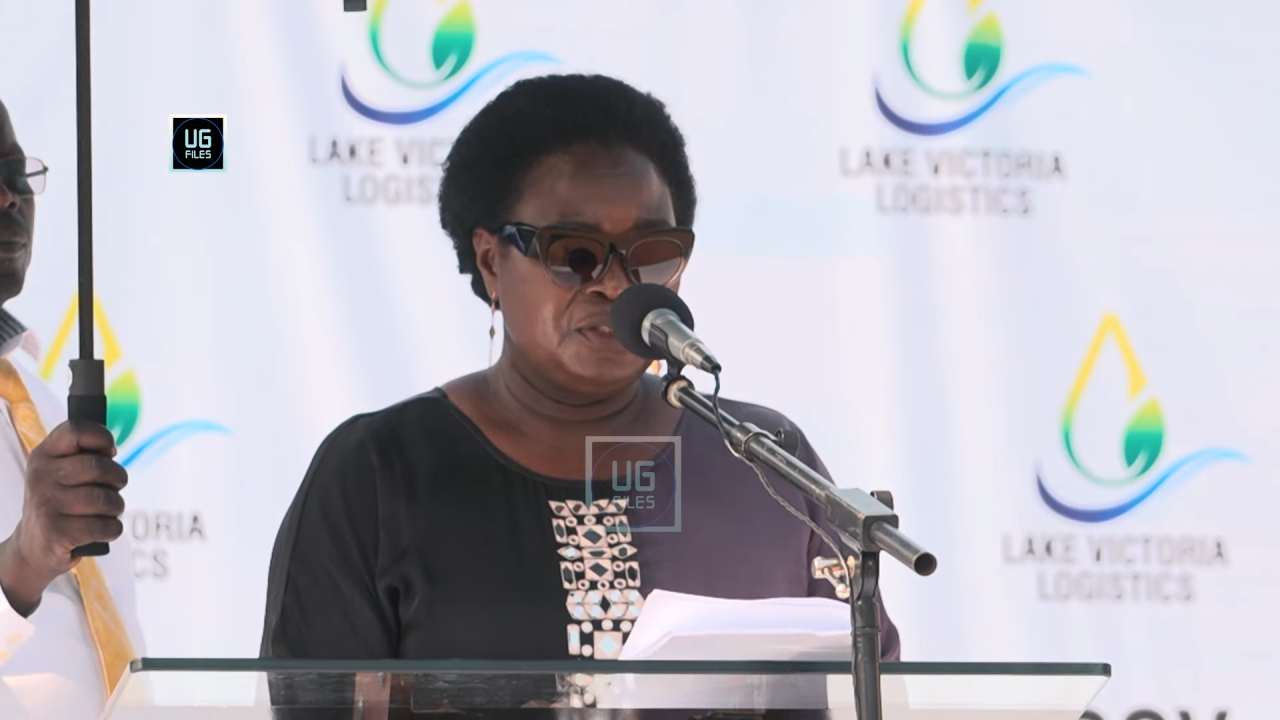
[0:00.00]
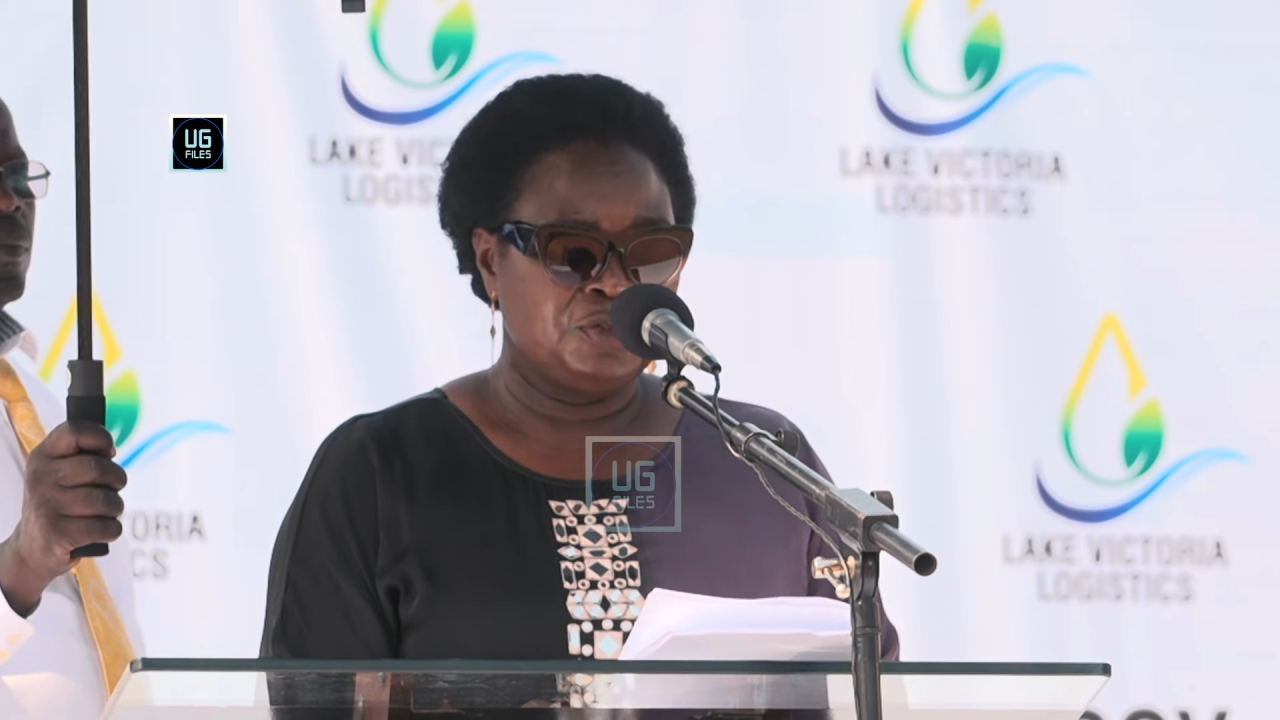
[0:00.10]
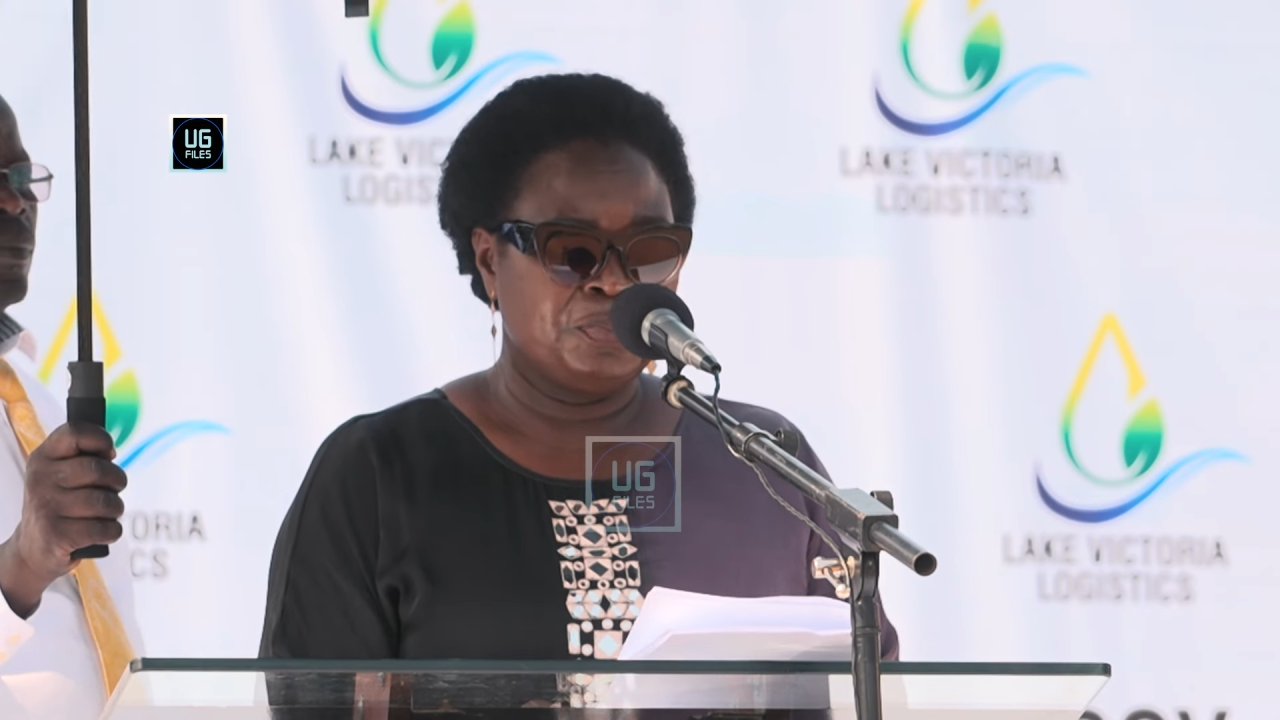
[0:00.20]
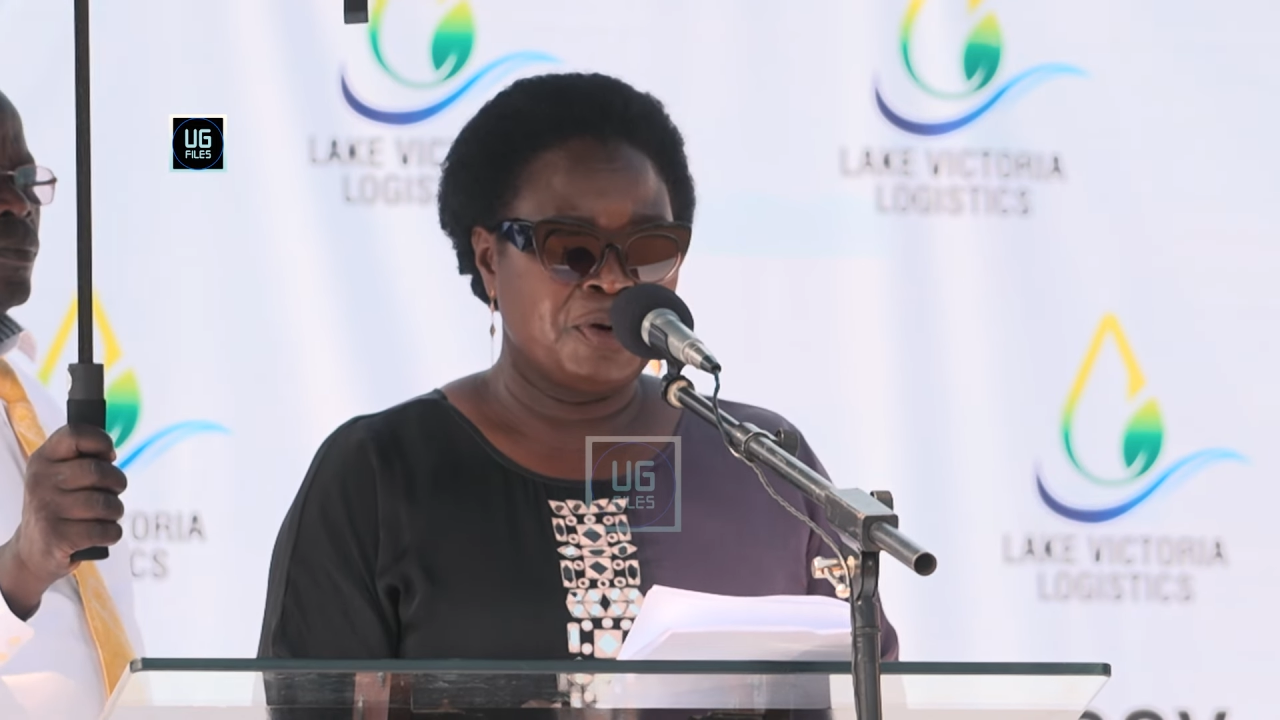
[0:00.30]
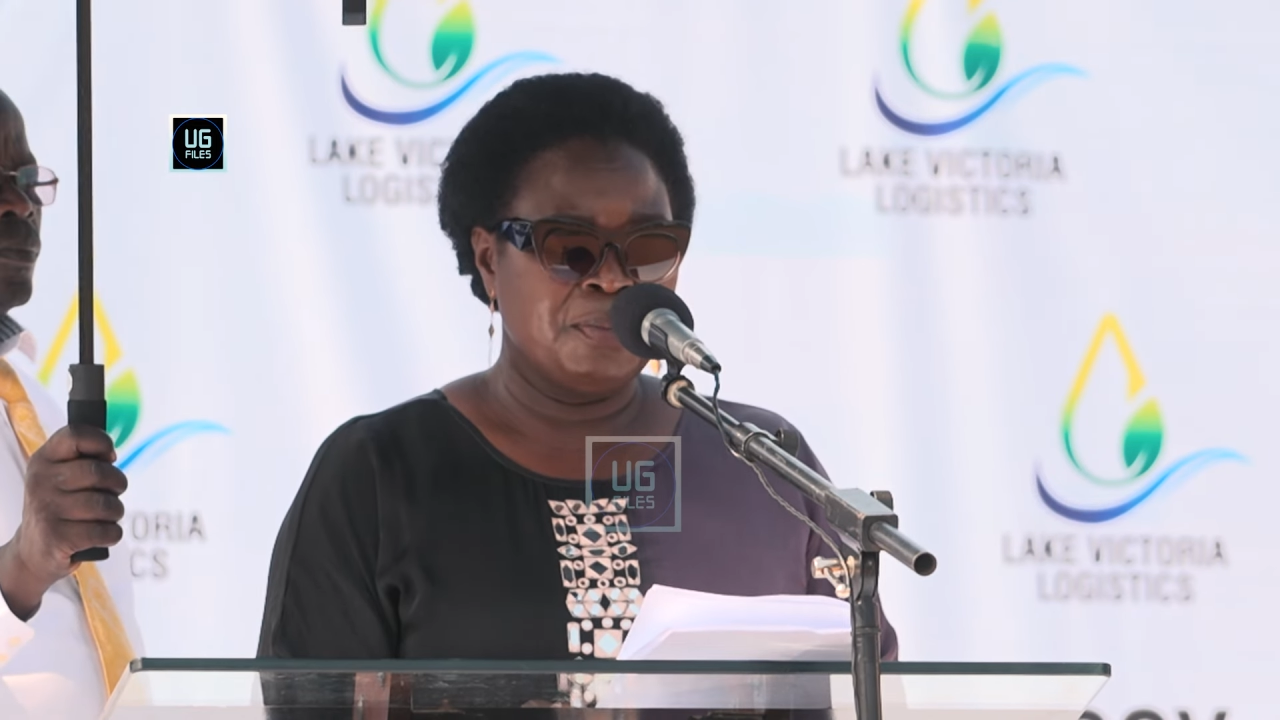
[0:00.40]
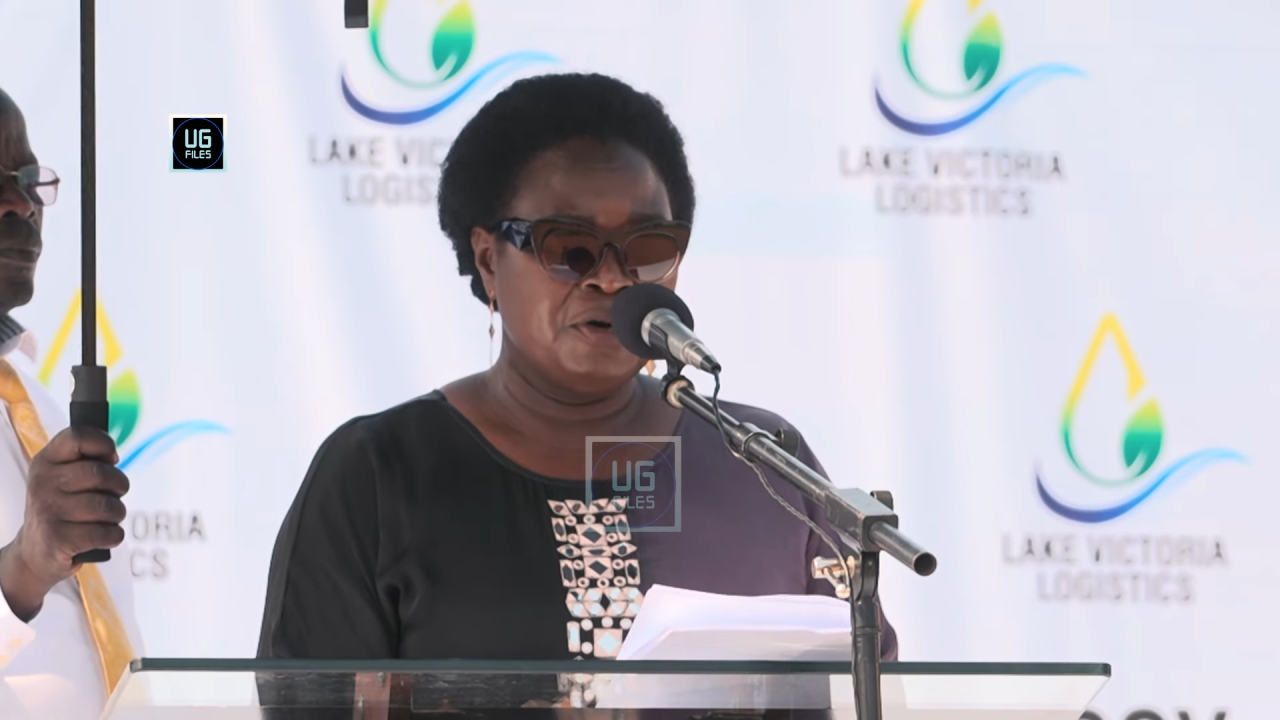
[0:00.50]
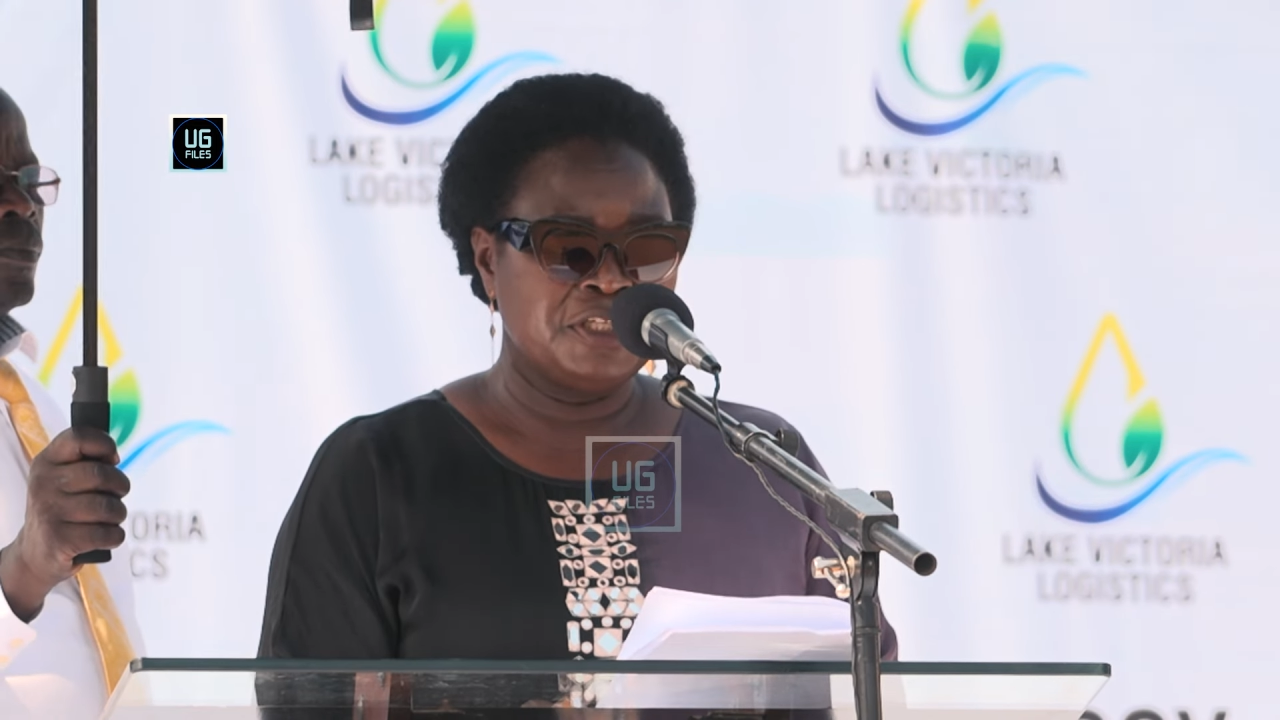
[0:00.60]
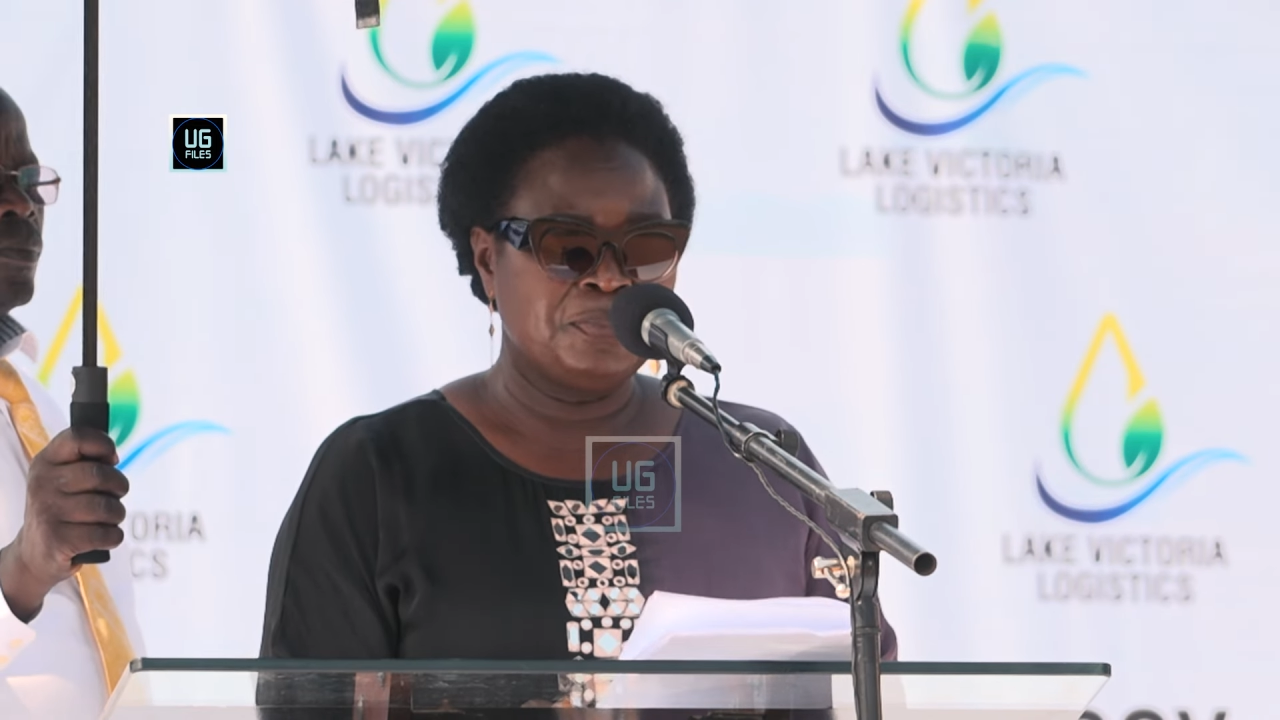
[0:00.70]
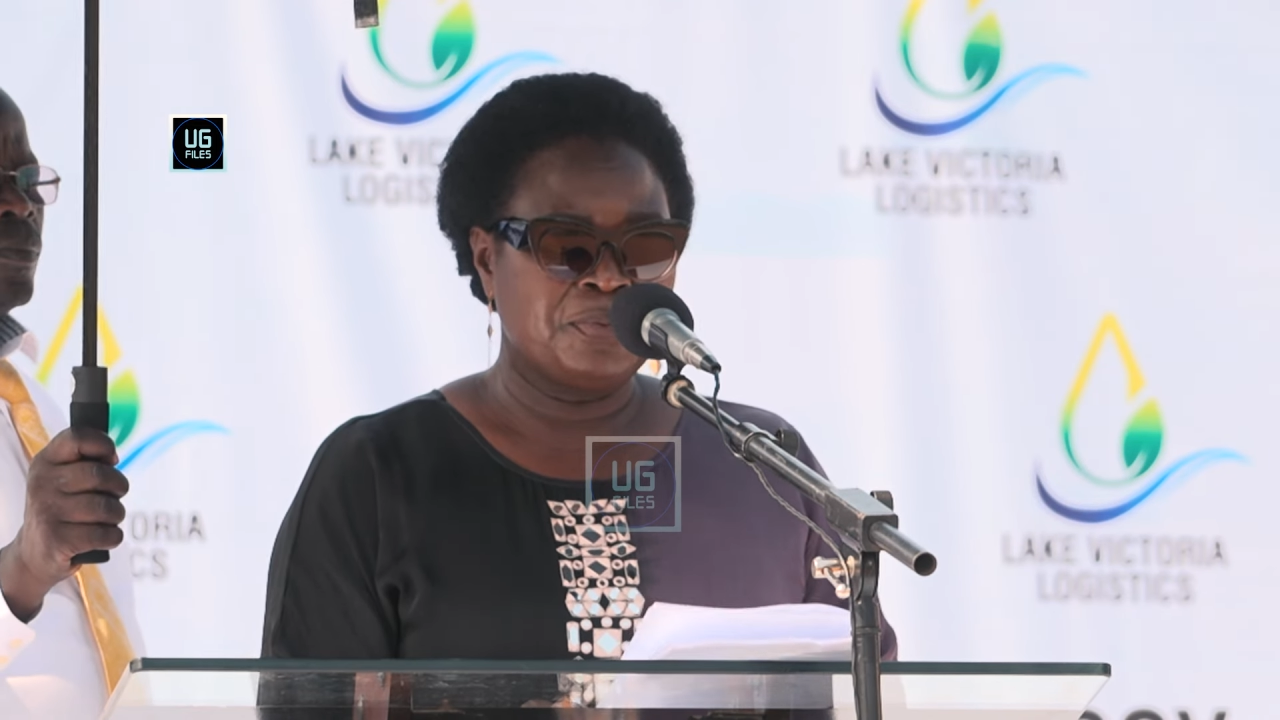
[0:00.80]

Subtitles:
to promote